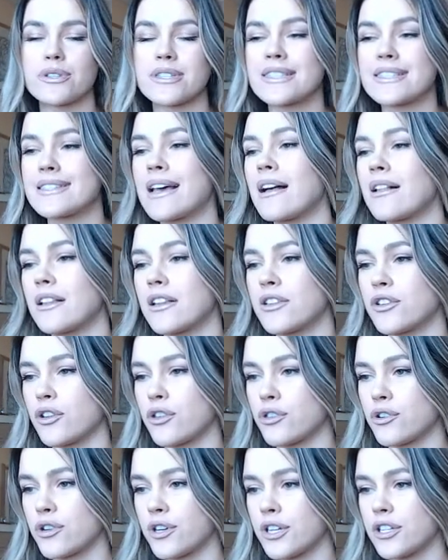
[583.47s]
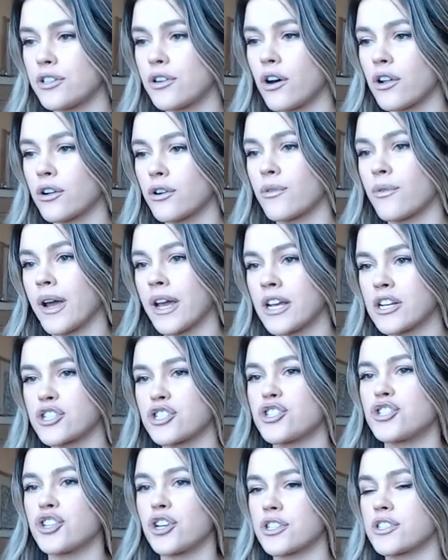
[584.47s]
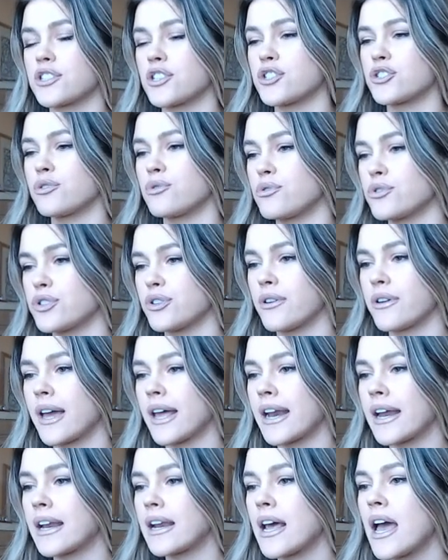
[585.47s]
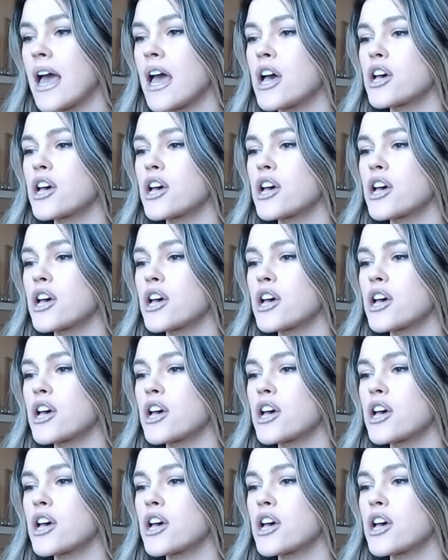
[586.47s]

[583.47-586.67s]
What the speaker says: sell in the $30 range just as soon as you get it.